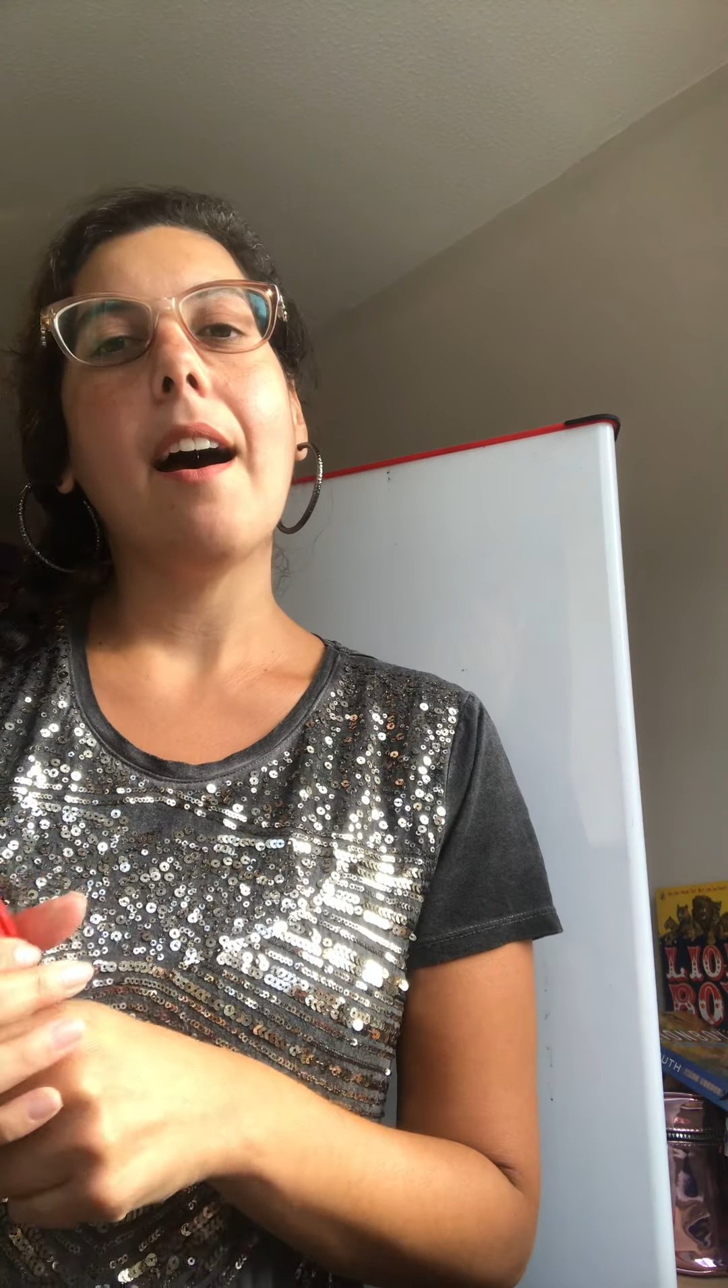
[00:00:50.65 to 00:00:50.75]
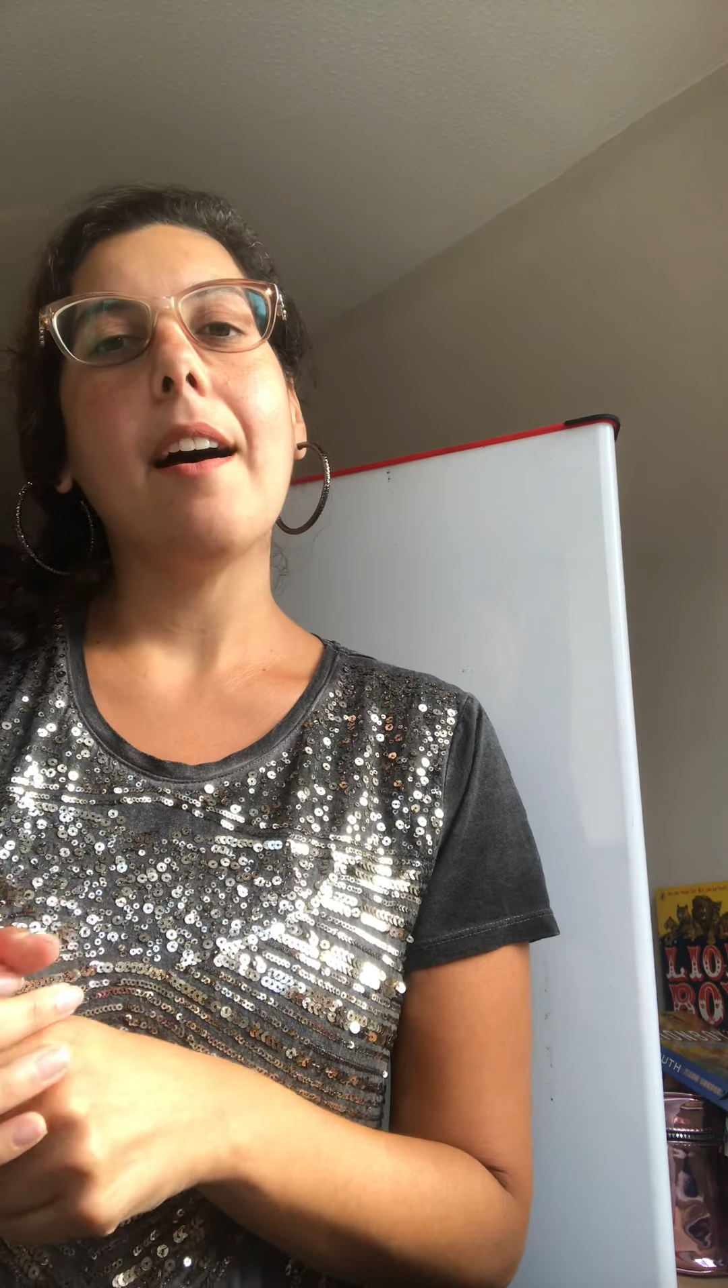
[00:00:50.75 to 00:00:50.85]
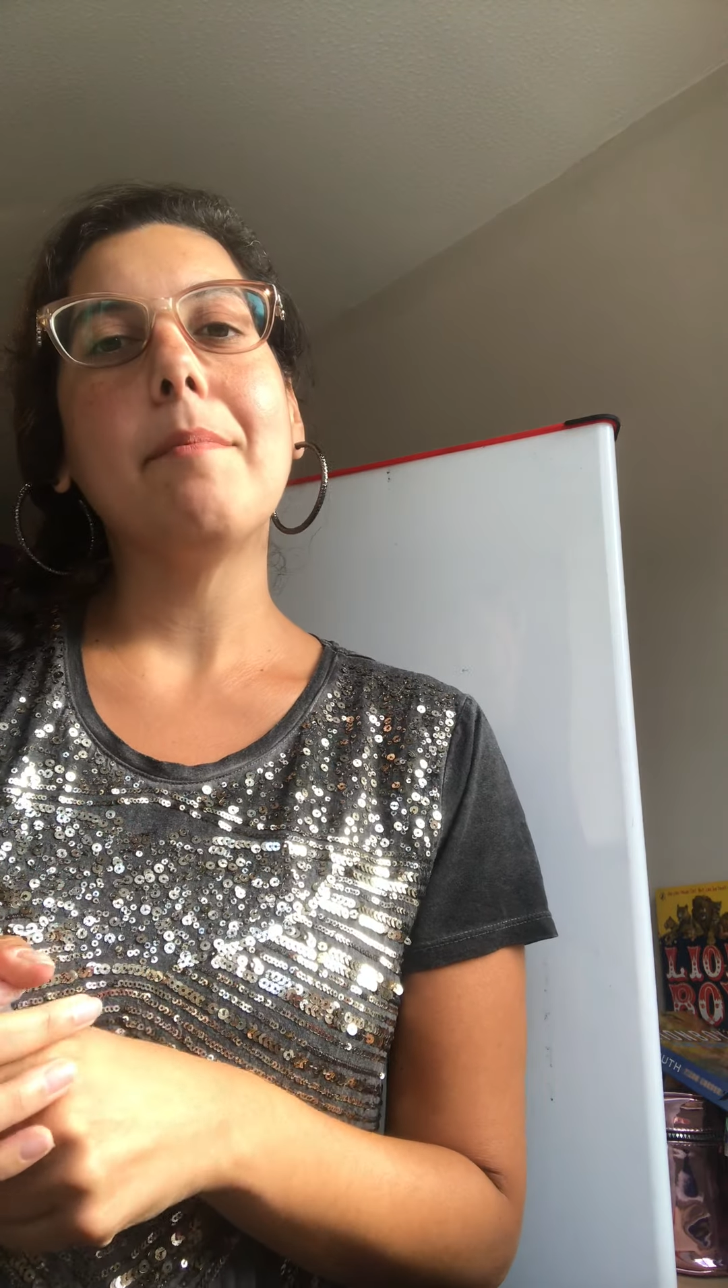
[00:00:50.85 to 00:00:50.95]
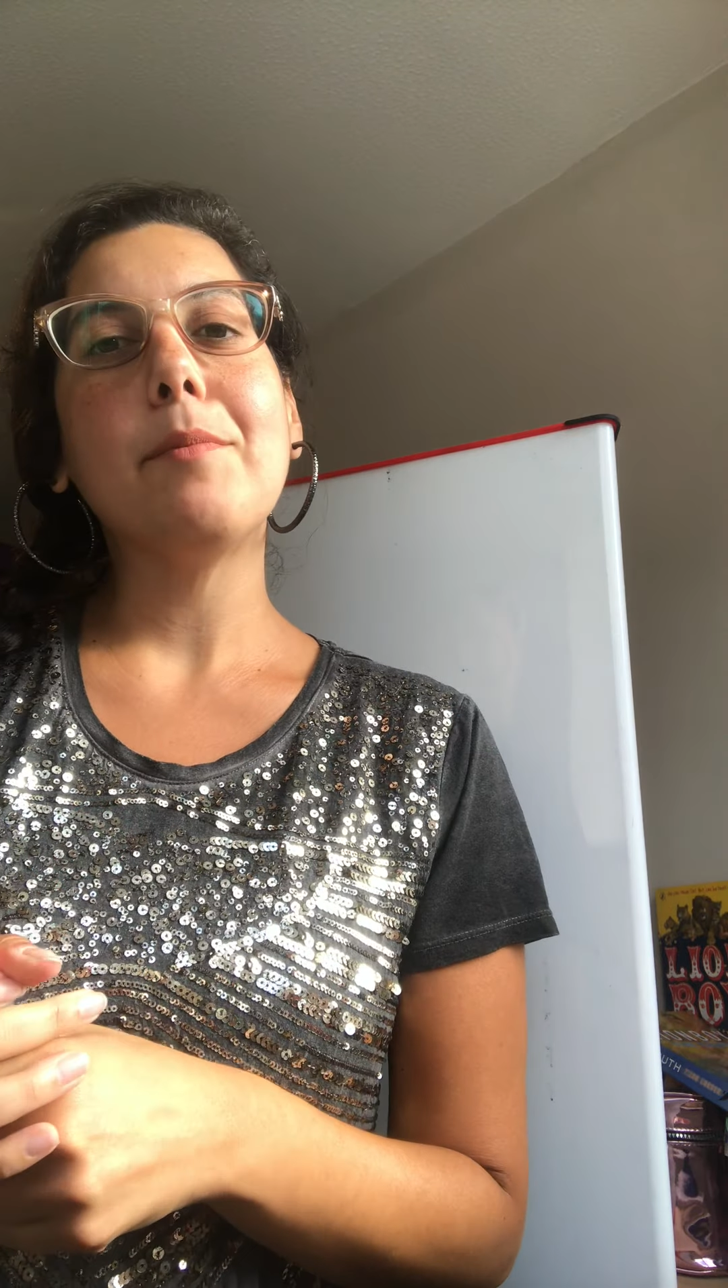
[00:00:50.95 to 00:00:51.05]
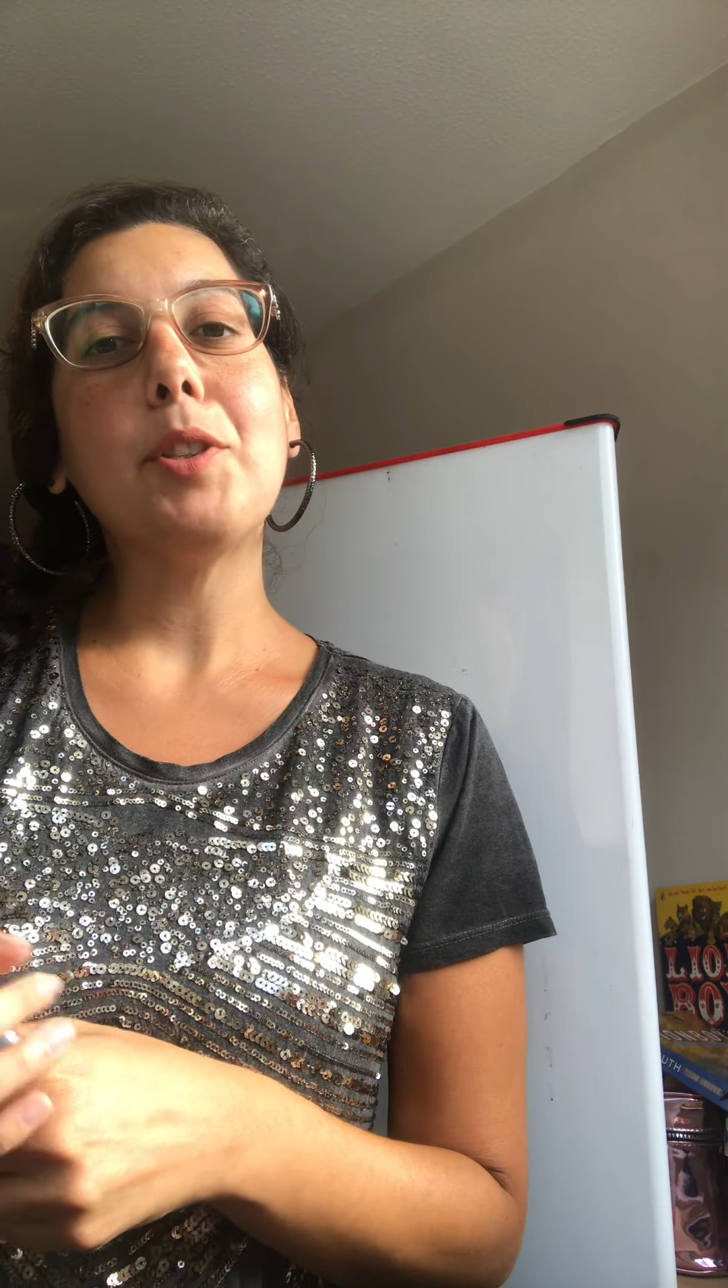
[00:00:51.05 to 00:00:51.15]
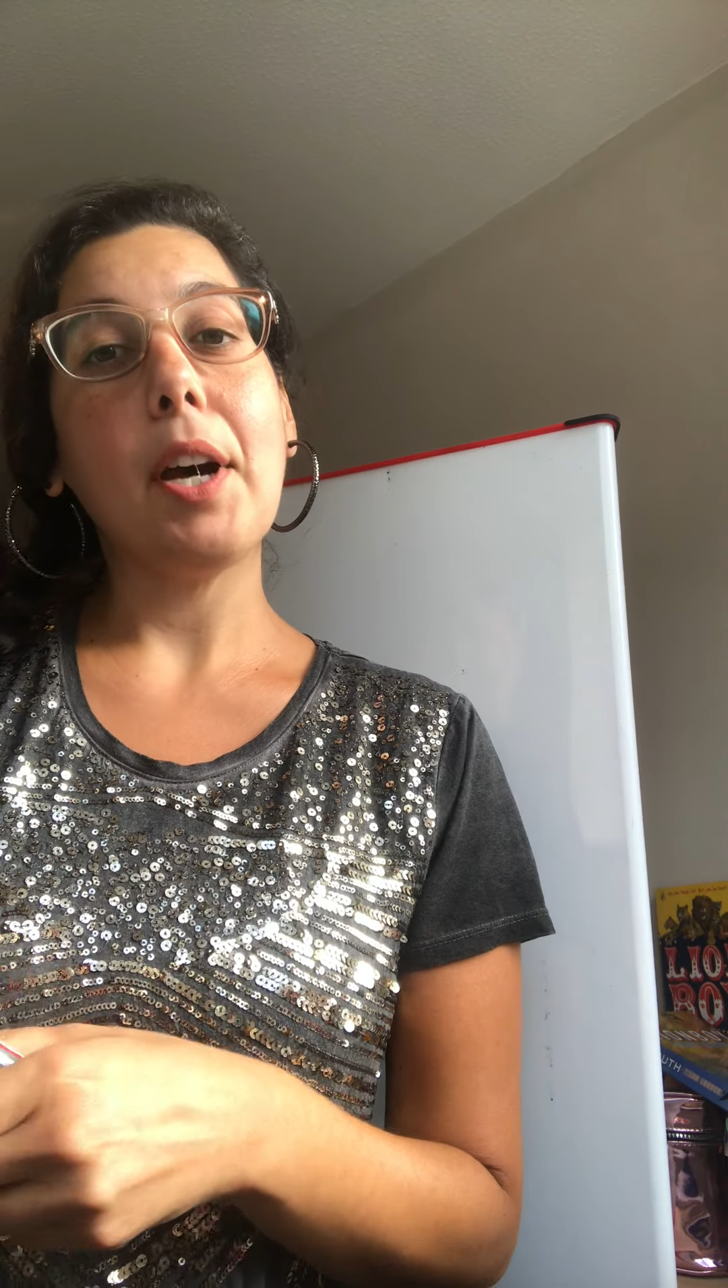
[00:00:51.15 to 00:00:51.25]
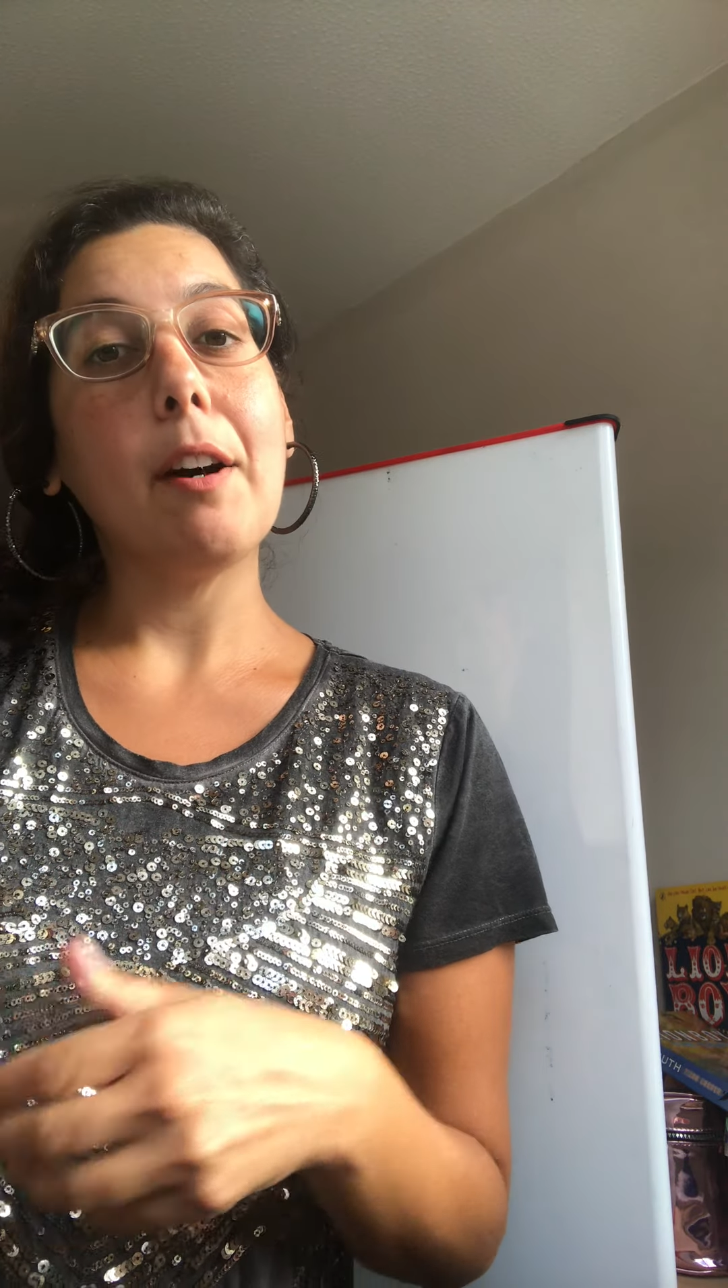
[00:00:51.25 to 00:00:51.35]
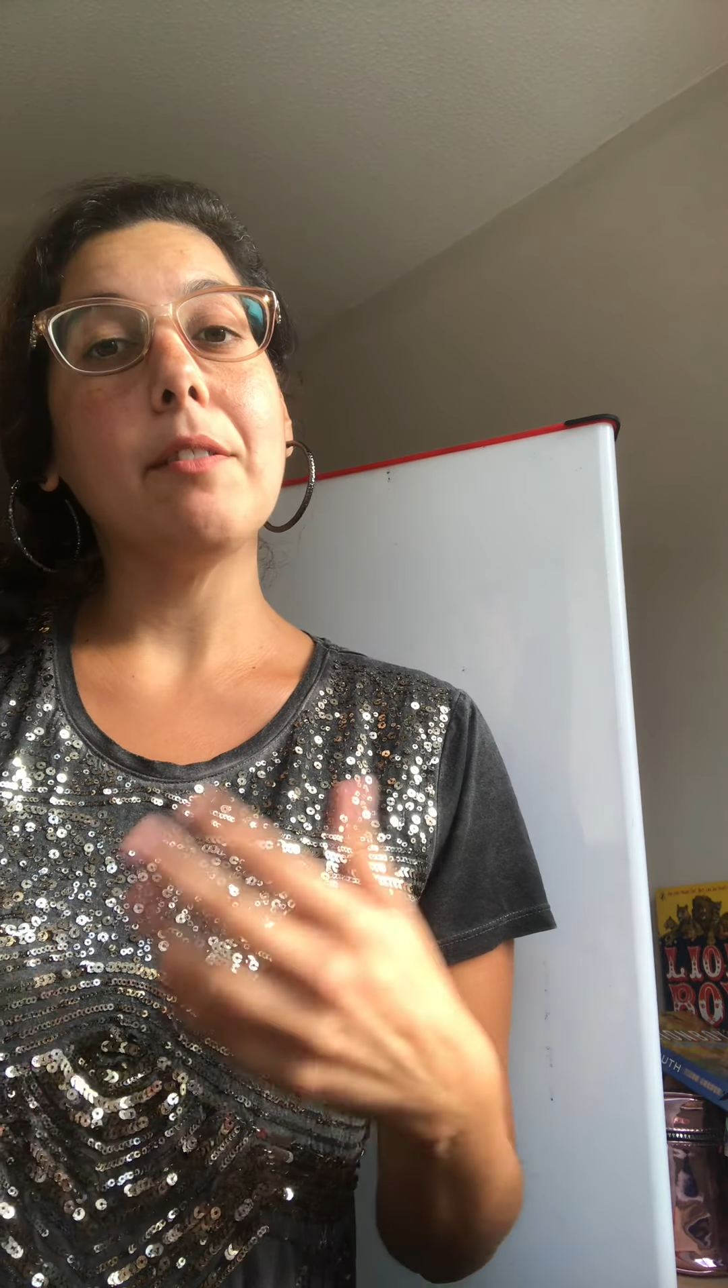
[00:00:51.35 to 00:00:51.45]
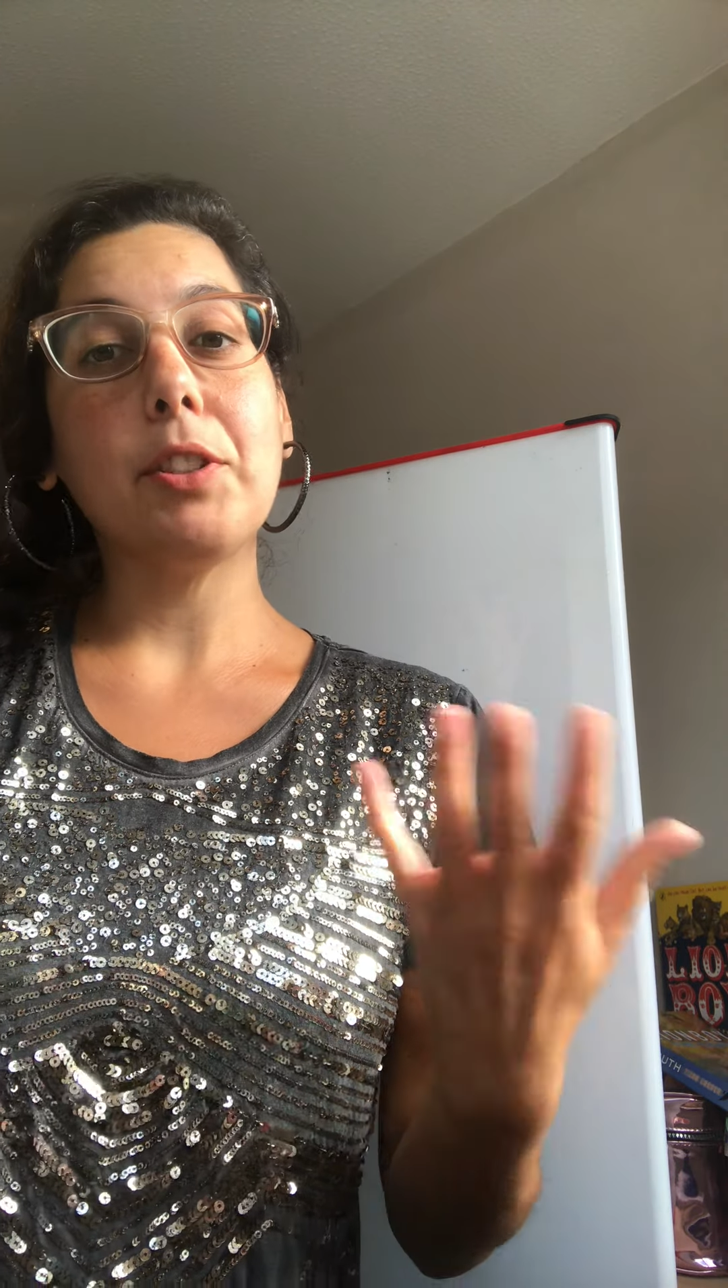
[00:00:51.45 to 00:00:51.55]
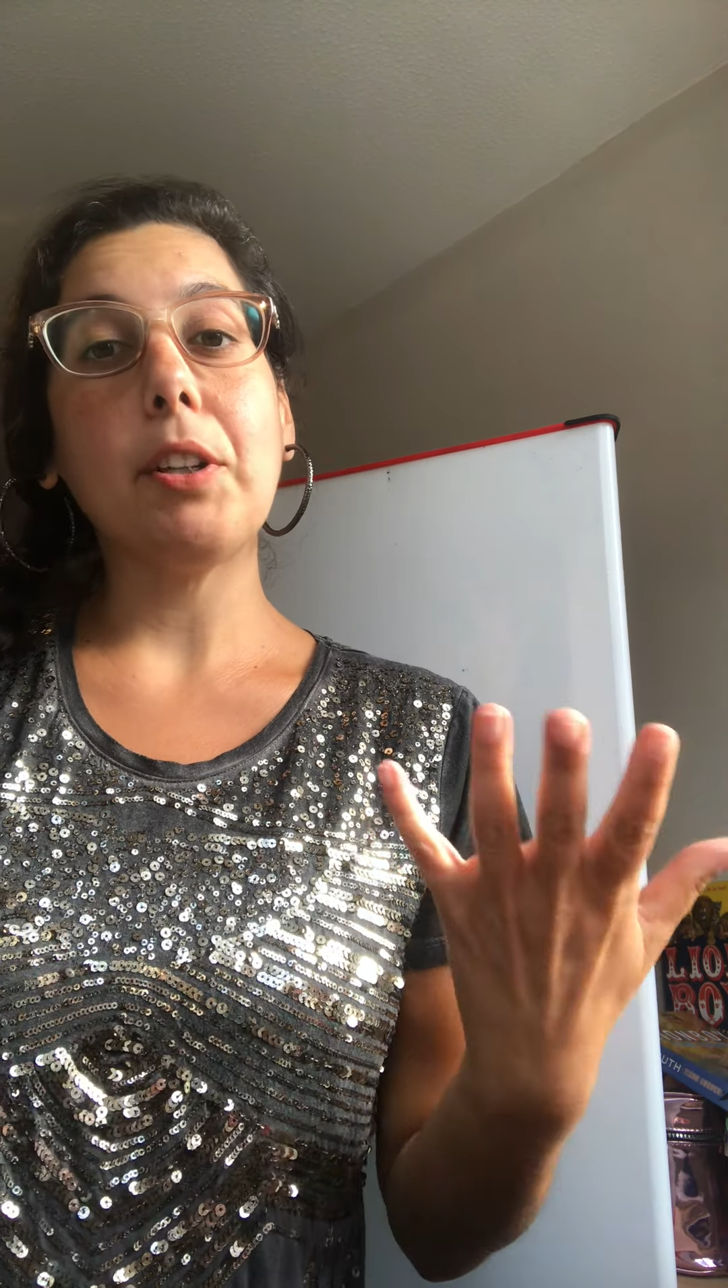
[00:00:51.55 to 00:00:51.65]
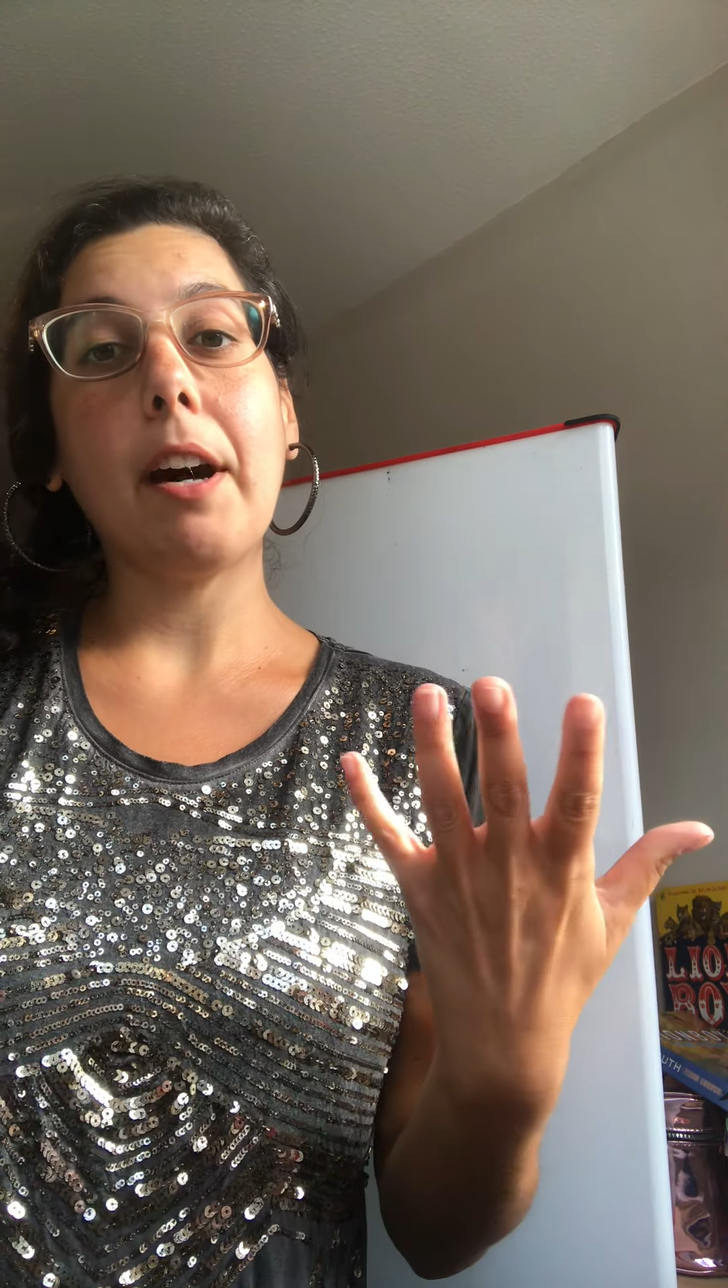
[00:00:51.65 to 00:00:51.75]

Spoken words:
to